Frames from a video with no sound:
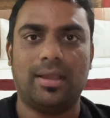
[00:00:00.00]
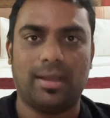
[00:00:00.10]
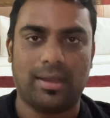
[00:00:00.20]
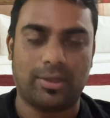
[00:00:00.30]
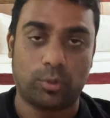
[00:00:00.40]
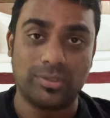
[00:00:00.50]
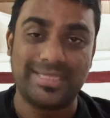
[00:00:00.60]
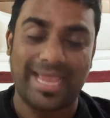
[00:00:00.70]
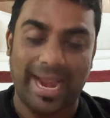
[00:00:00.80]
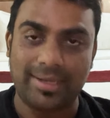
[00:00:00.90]

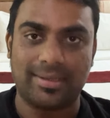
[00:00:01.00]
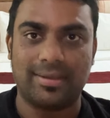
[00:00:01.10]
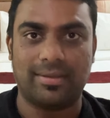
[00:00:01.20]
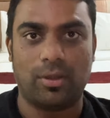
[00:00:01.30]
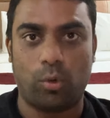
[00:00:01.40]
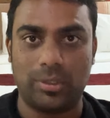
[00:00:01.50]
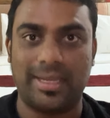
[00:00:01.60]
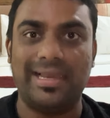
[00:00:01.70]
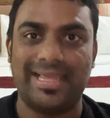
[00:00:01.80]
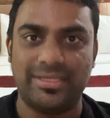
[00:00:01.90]

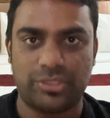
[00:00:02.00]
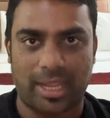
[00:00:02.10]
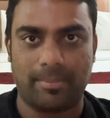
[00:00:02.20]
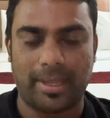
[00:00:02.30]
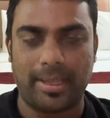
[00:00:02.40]
Hotel in Chiang Mai,